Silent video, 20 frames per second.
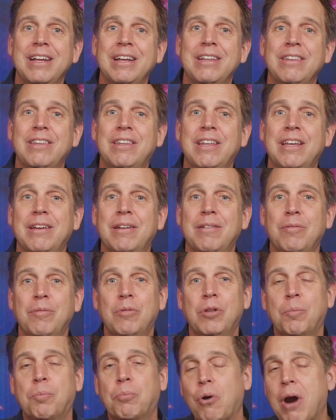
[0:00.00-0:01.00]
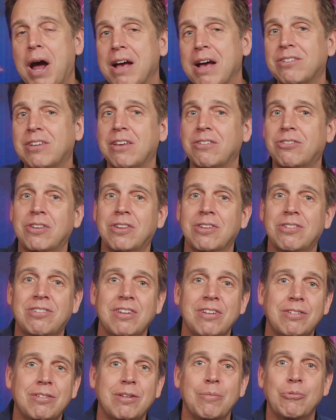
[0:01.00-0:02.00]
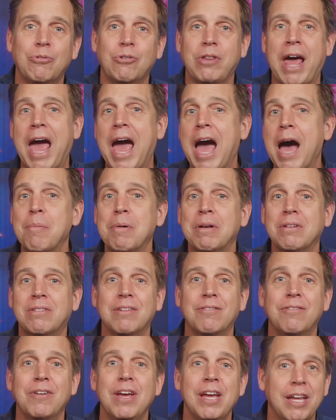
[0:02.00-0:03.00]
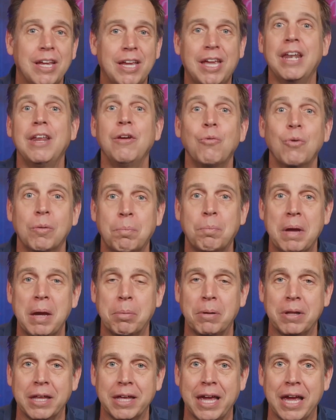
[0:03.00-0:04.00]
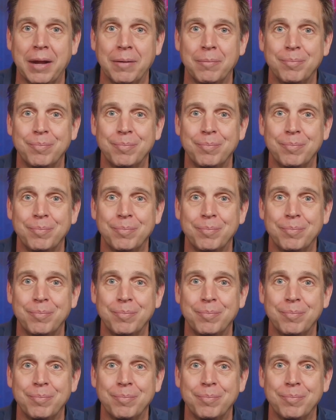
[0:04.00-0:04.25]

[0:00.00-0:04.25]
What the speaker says: the process or the systems or the habits of getting with people again?